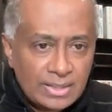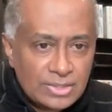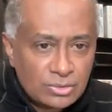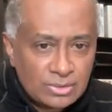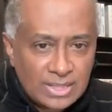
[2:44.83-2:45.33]

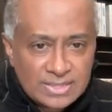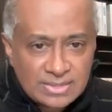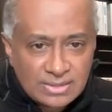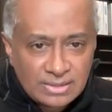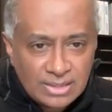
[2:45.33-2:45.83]
So
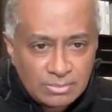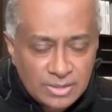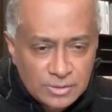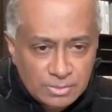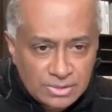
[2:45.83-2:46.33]
that's a
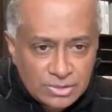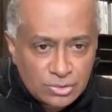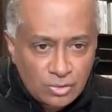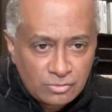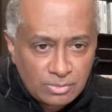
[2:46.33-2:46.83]
labor expense
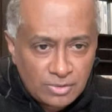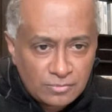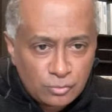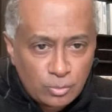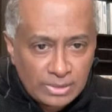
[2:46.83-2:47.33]
of
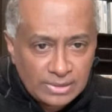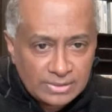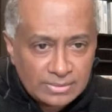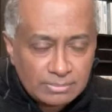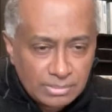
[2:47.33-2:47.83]
about 4
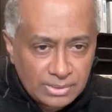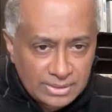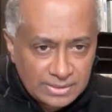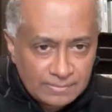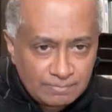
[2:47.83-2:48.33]
million per
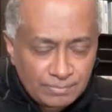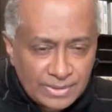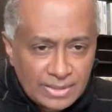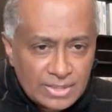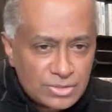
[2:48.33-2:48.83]
year.
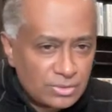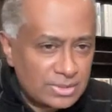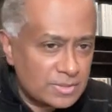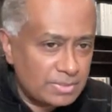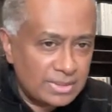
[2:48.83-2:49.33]
So
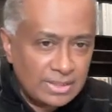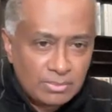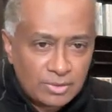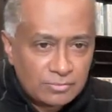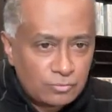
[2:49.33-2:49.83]
they're spending
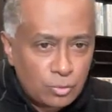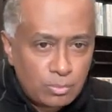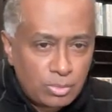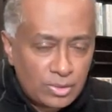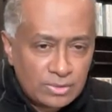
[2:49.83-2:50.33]
about
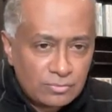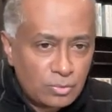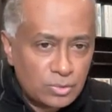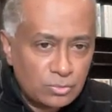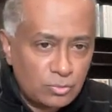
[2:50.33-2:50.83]

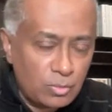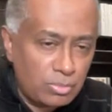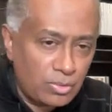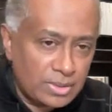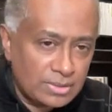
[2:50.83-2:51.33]
4.4 to
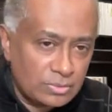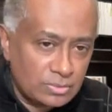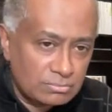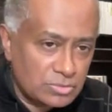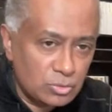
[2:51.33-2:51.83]

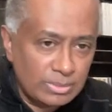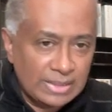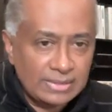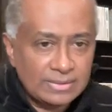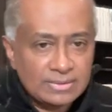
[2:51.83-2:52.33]
4.2
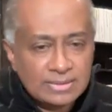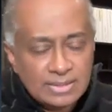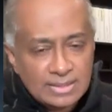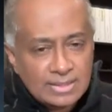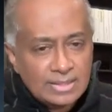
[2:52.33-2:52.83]
million
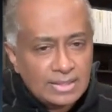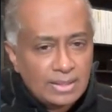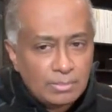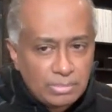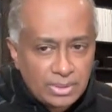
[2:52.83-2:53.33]

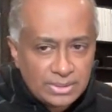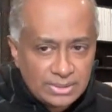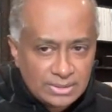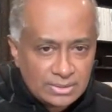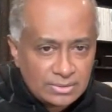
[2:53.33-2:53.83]
per
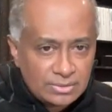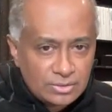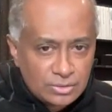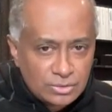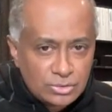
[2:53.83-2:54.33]
year
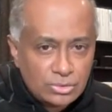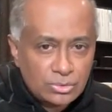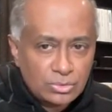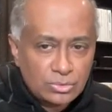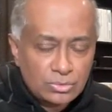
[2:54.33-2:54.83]

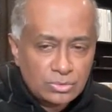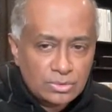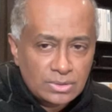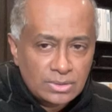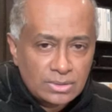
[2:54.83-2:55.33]
to
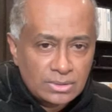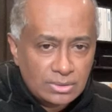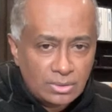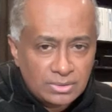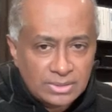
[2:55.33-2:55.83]

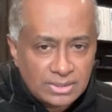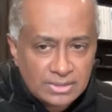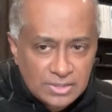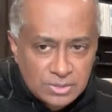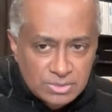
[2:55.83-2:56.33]
on their
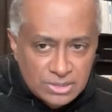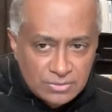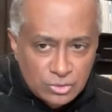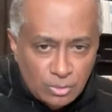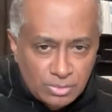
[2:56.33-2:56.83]
customer
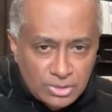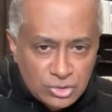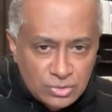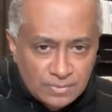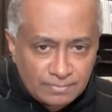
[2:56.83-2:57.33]
service
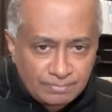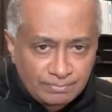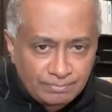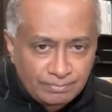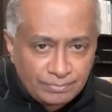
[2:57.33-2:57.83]
operation.
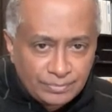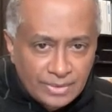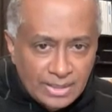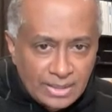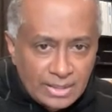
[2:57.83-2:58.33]

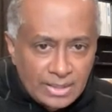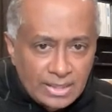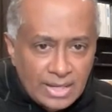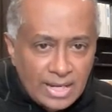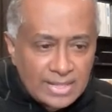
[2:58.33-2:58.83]

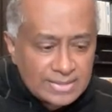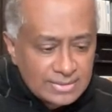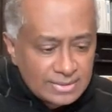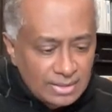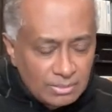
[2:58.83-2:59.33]

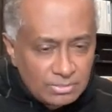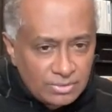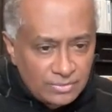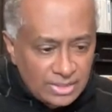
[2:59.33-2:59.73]
As the number of